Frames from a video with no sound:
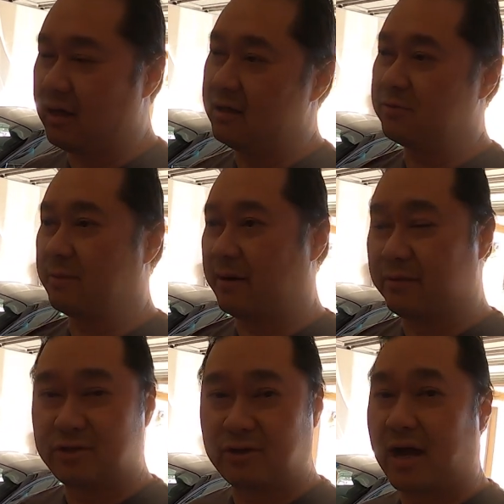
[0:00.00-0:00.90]
that's where my
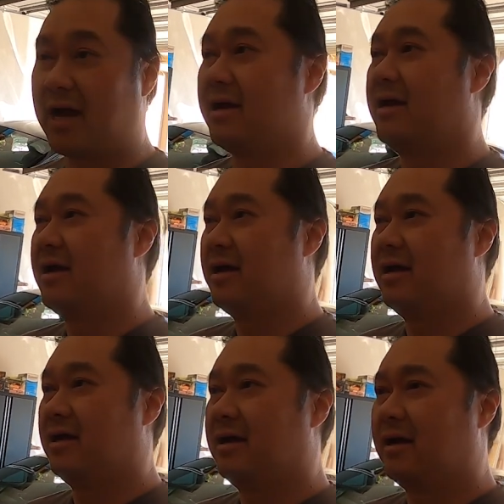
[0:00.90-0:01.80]
roots are at.
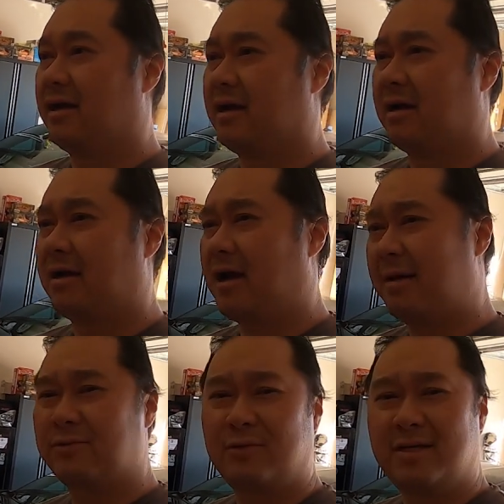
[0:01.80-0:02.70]

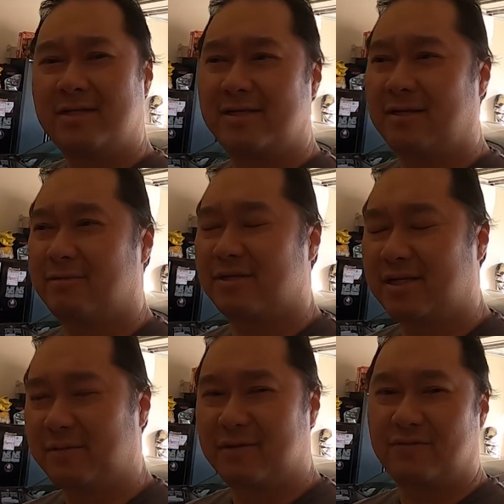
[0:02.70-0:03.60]
Cops weren't as
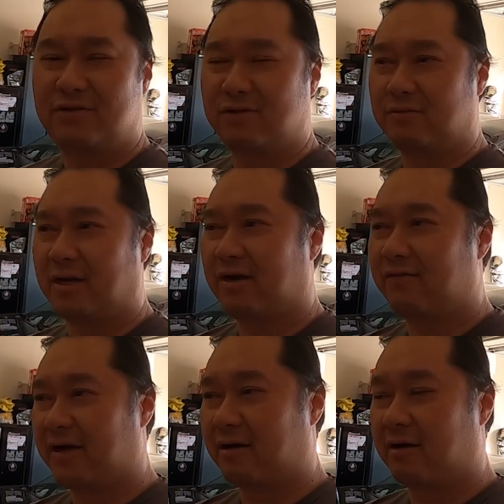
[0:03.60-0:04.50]
receptive to
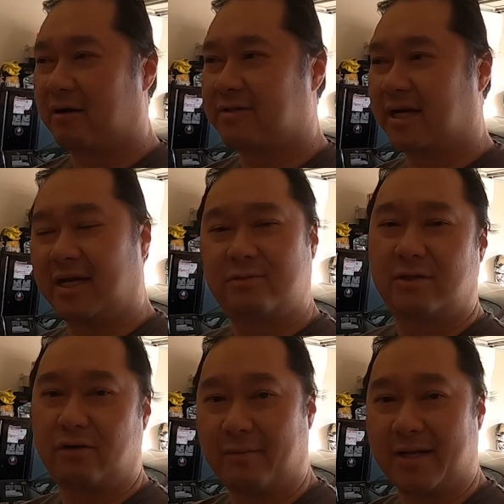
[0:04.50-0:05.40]
modified cars. I guess
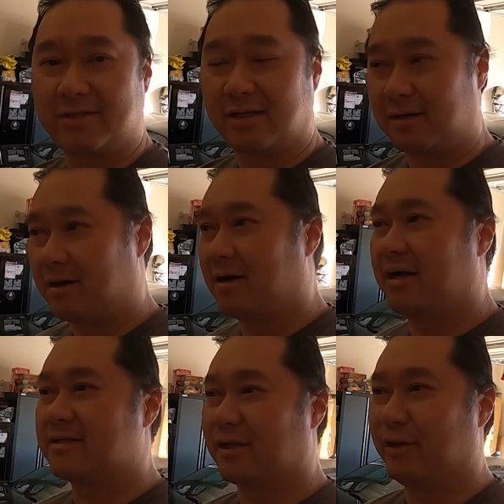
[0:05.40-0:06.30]
with a domestic
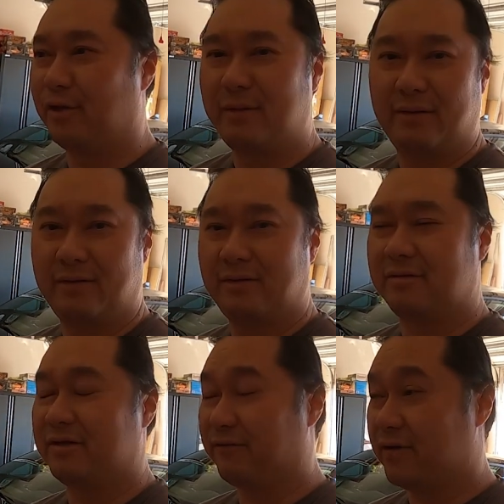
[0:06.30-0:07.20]
car, it's a little bit
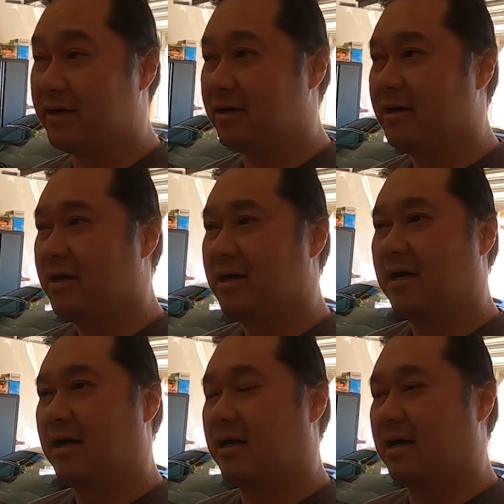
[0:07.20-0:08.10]
different.
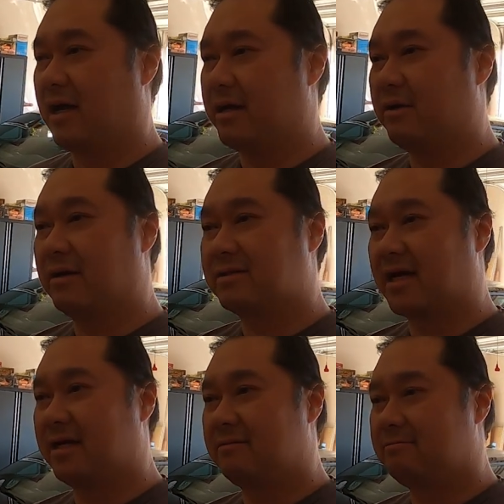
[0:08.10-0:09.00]
I know
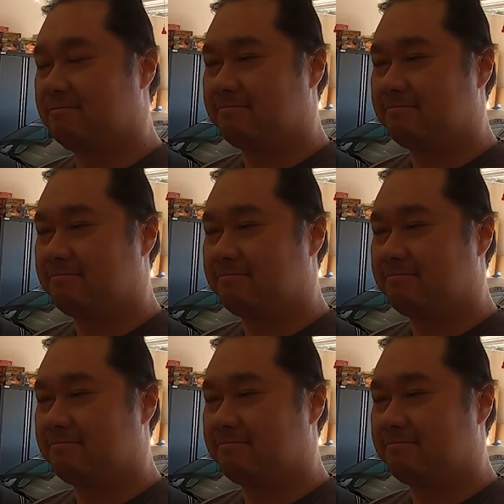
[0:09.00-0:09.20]
outside,